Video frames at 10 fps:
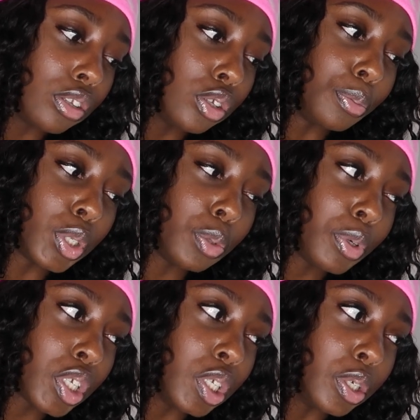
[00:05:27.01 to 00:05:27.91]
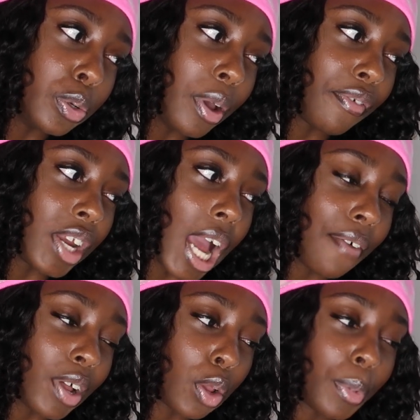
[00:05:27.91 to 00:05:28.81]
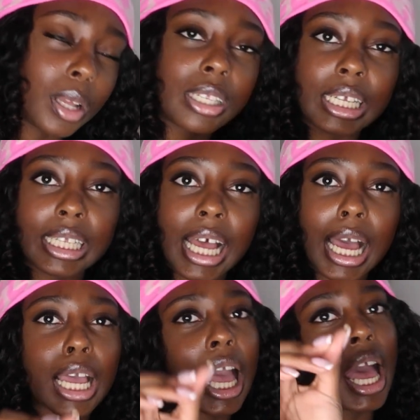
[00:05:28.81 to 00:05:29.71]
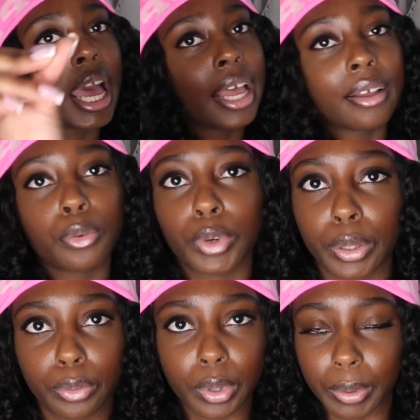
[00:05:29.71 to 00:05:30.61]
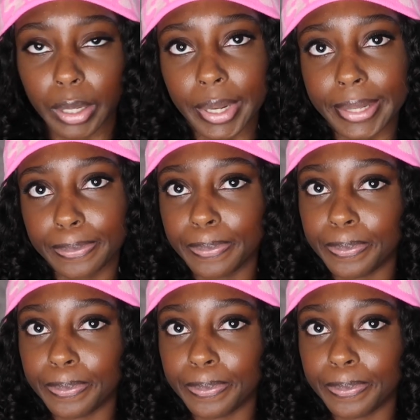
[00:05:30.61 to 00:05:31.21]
Super cute. If you're not following me on TikTok, what are we doing?